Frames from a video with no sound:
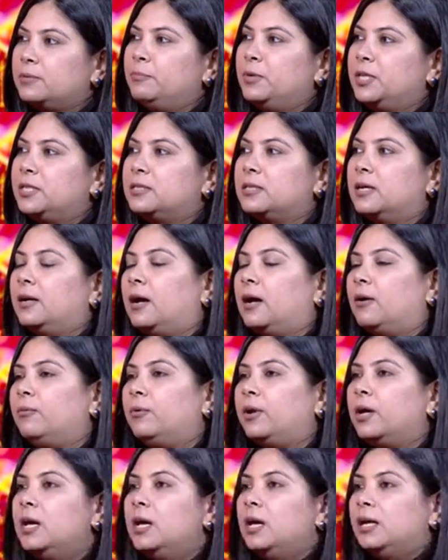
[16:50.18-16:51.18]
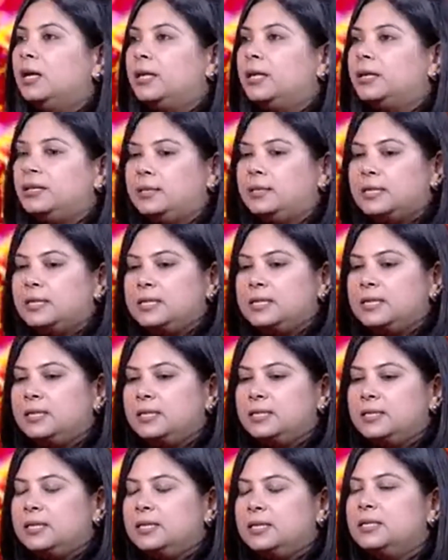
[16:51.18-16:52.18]
there are myths around that
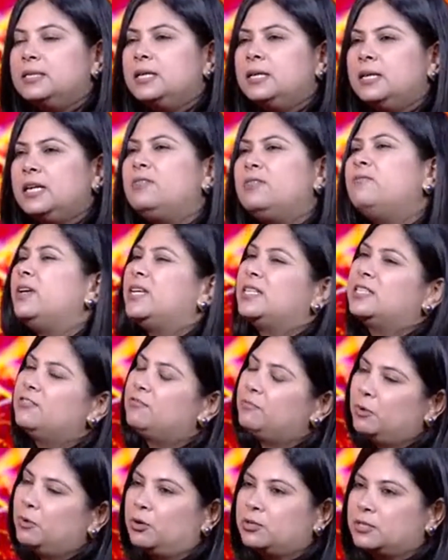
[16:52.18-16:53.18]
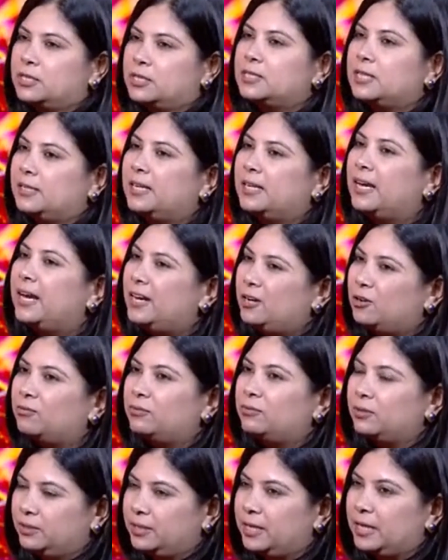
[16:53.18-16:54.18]
it is an invasive process at the end
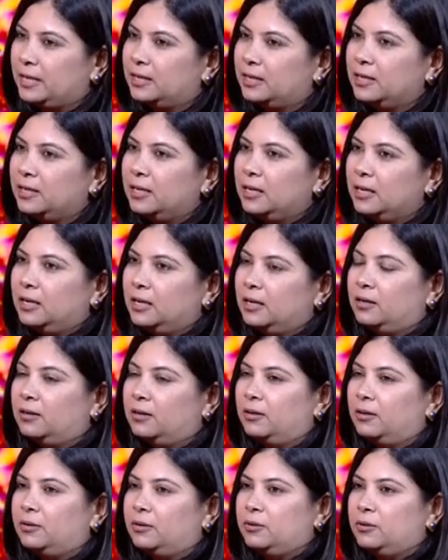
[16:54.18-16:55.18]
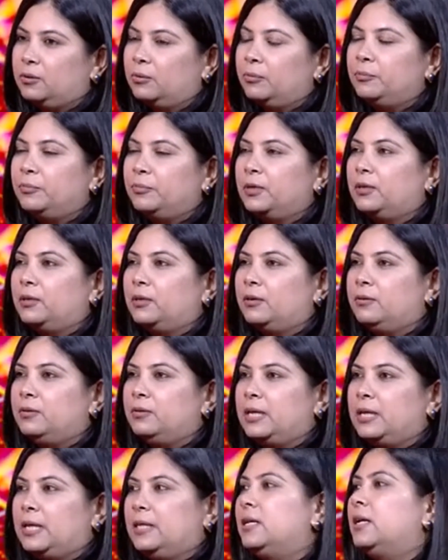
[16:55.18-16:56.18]
of the day,
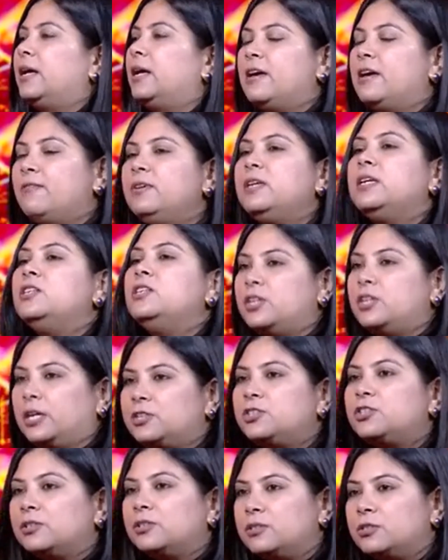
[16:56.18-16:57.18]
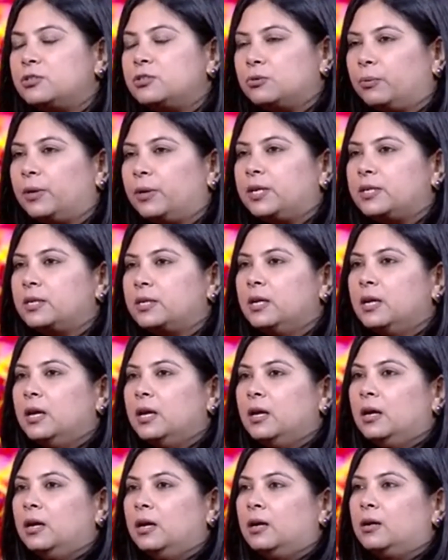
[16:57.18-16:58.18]
and there are heavy injections to it.
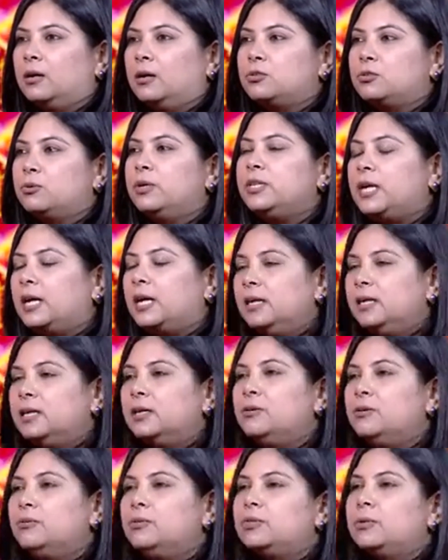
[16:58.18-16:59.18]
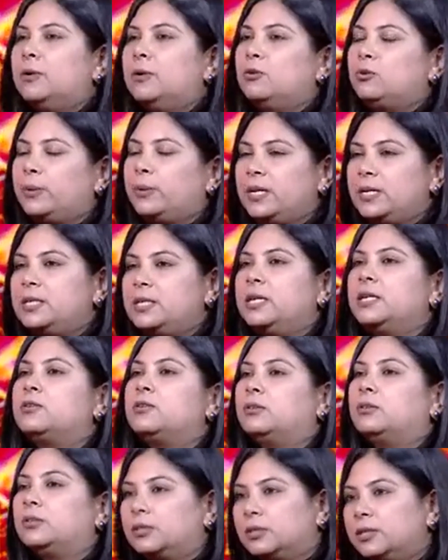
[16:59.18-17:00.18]
So a young girl who is about
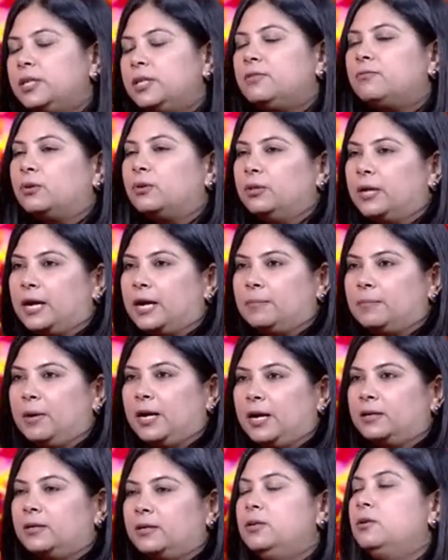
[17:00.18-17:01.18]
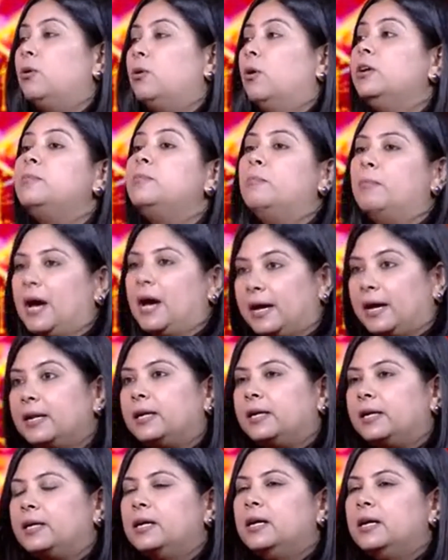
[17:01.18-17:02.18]
28 or 30 for that matter, not
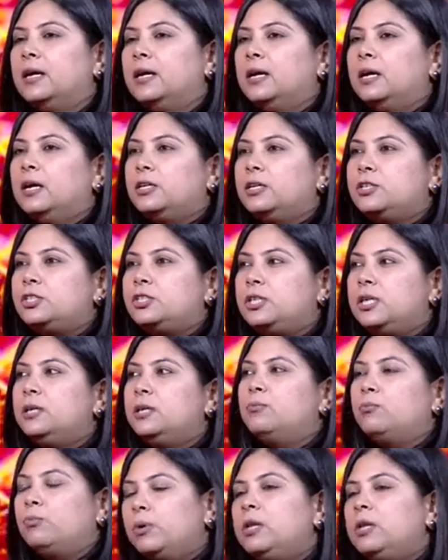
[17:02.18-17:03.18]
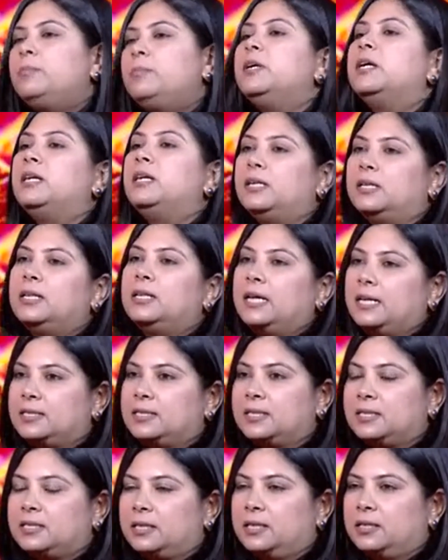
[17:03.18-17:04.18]
married, she will be a little
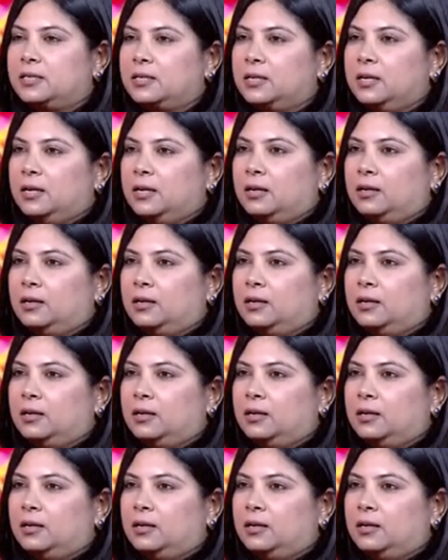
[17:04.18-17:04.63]
hesitant